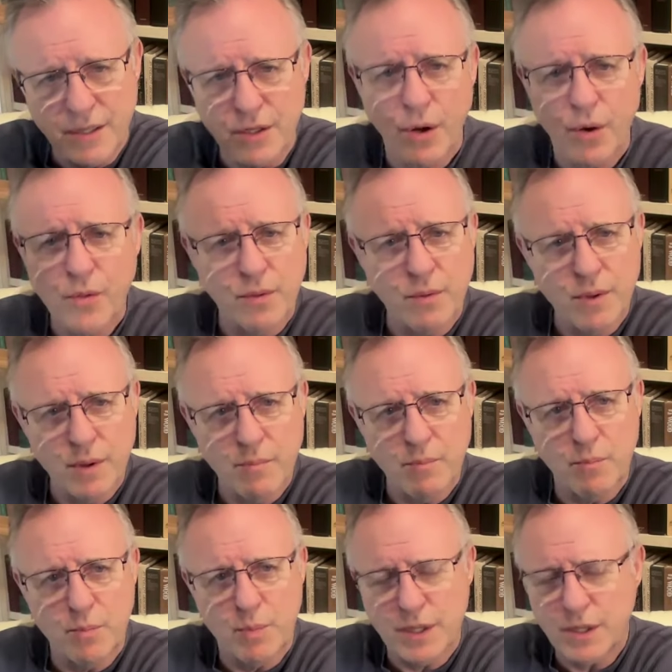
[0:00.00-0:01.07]
you know,
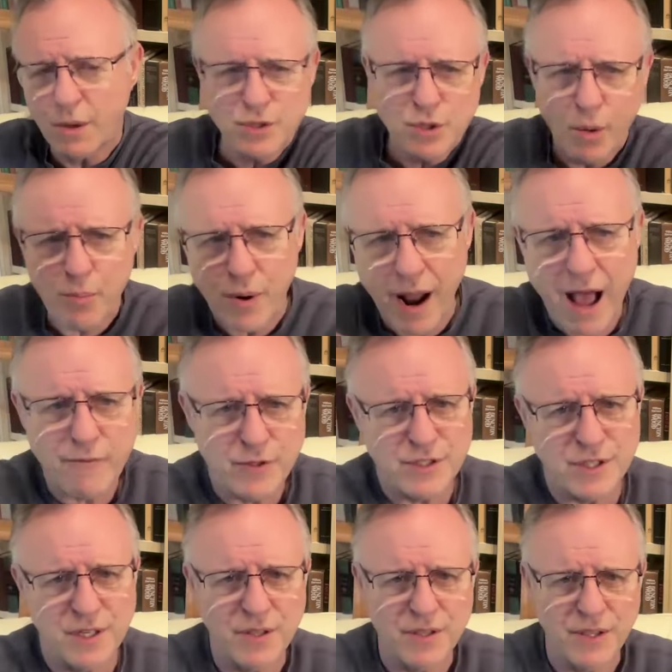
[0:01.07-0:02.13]
but there was no
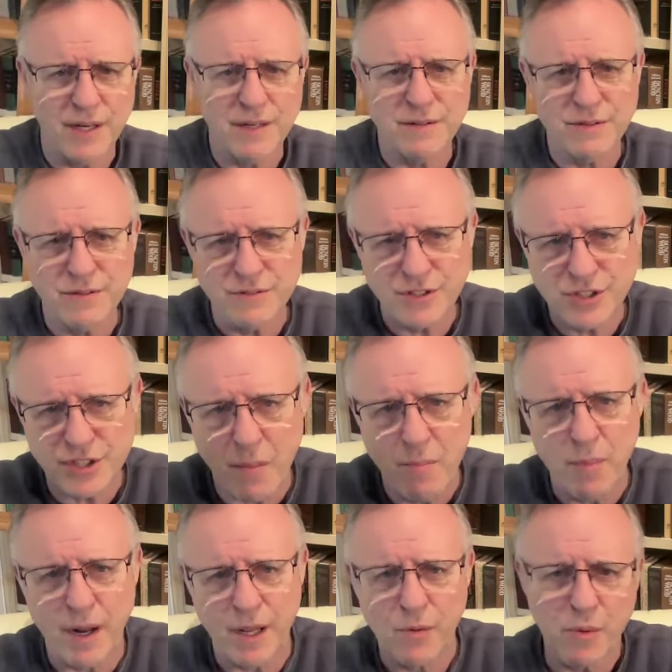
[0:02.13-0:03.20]
prophecy that
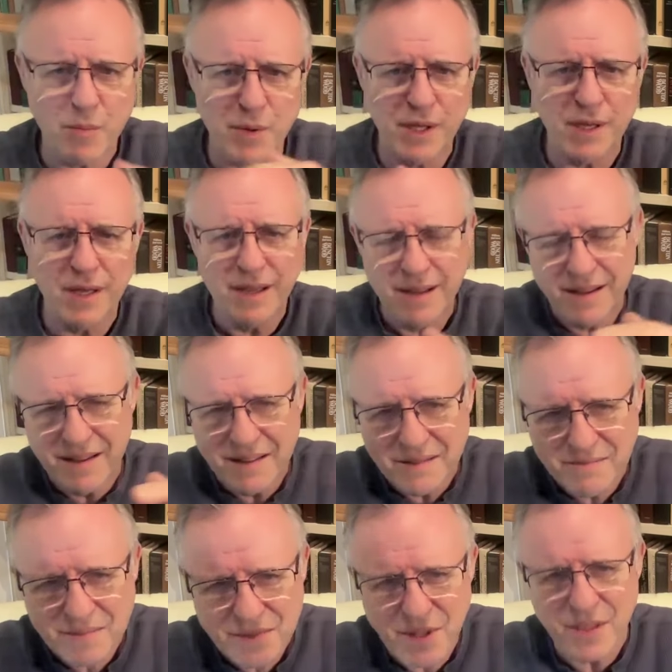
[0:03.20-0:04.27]
somebody would be,
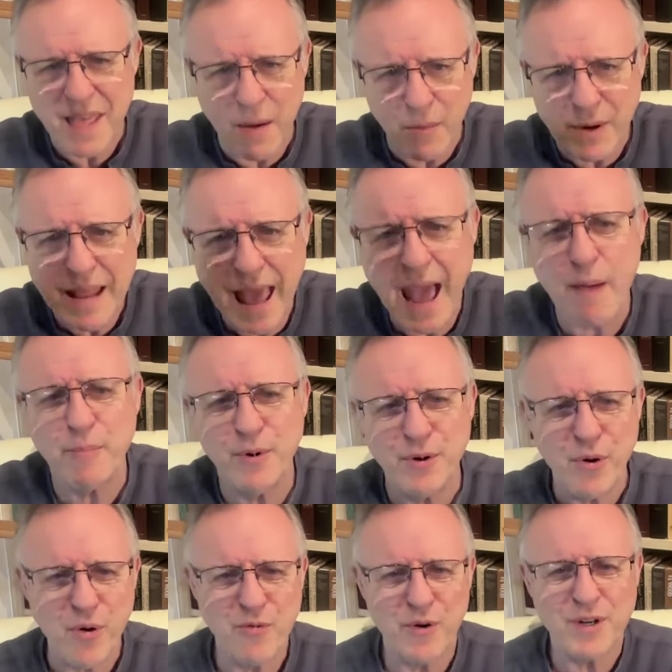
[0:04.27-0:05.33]
that would
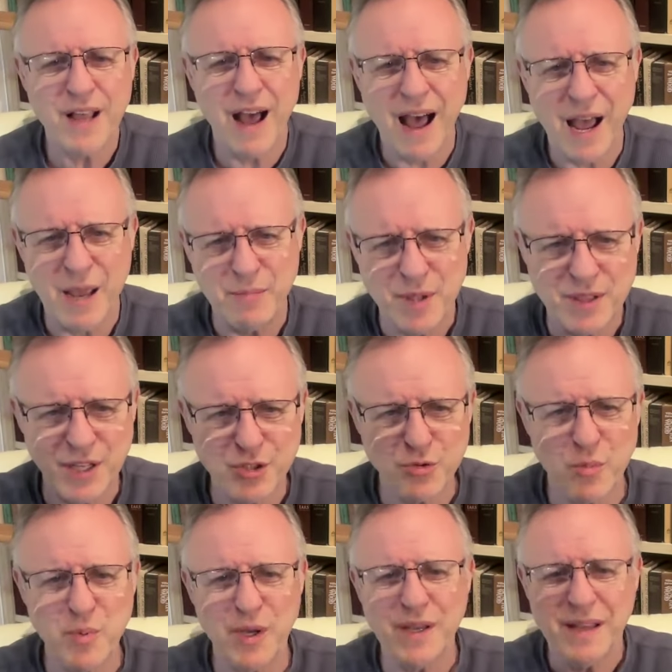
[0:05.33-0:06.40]
happen over time, that these
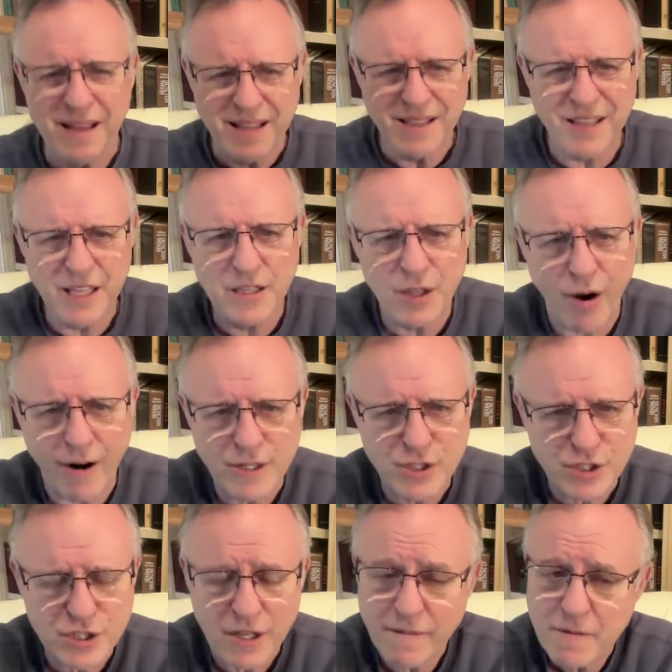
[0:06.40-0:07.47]
would be the
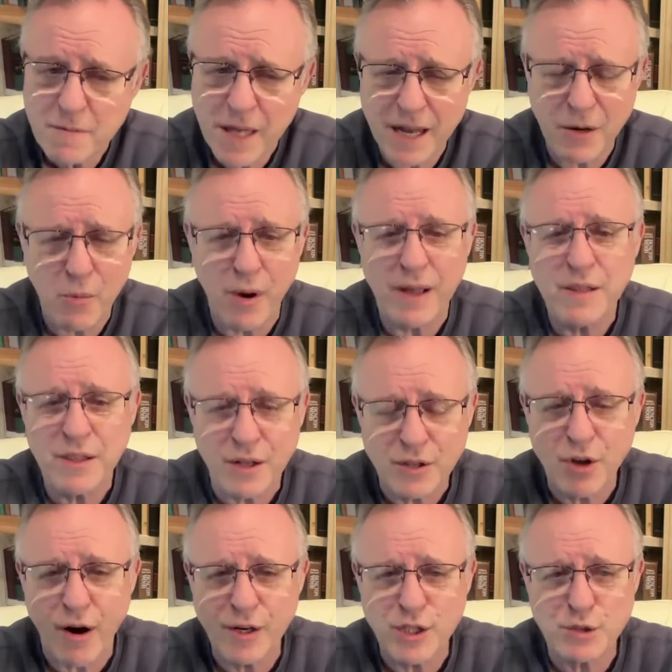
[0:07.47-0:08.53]
largest, anyway, the
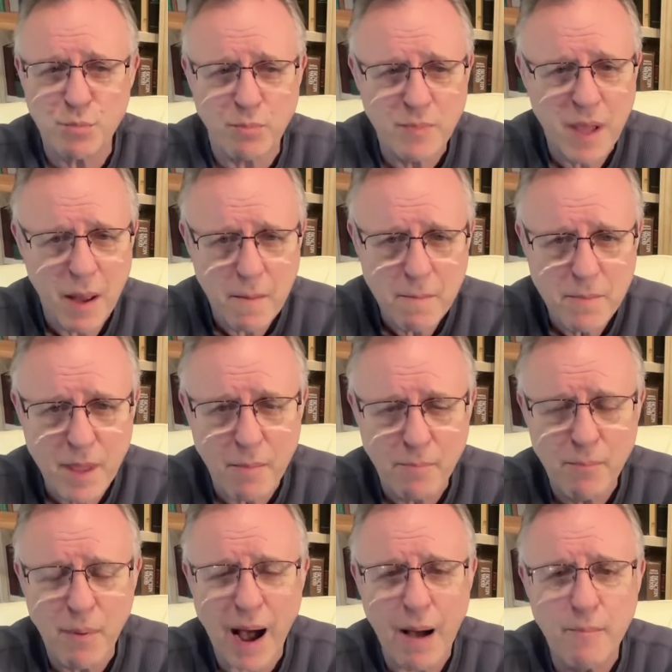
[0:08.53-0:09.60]
largest
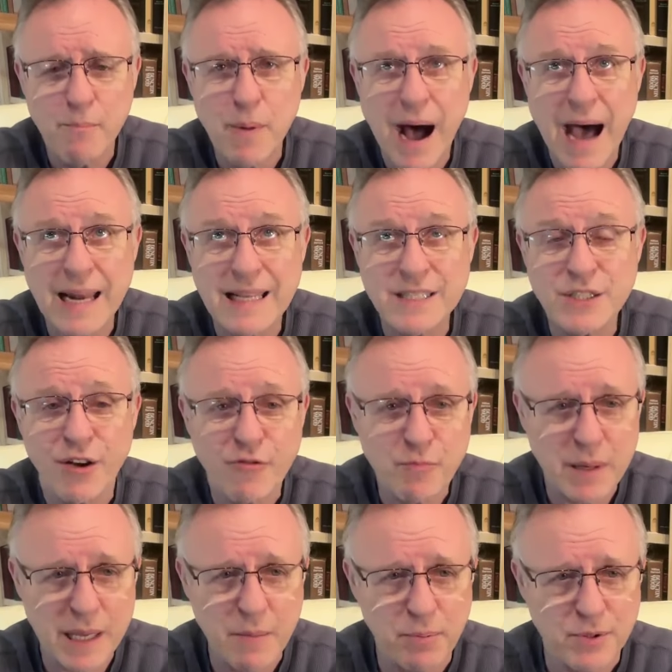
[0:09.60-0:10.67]
bodies of
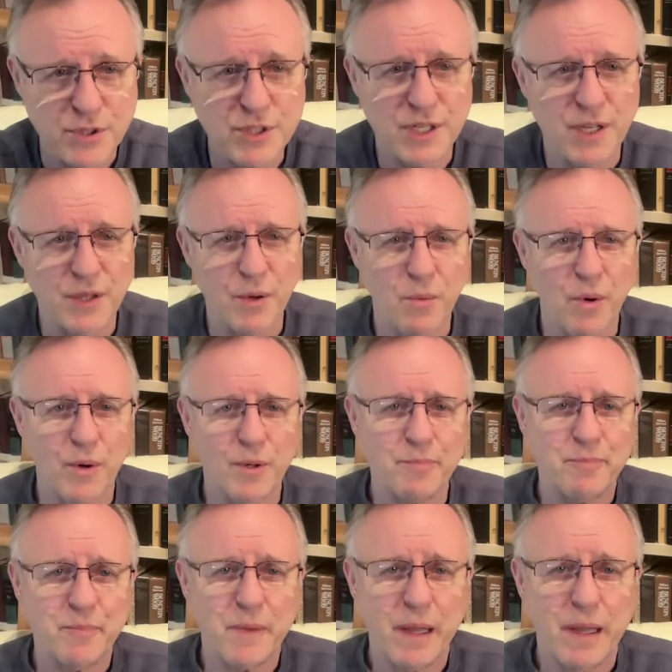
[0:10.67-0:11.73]
peoples in the world.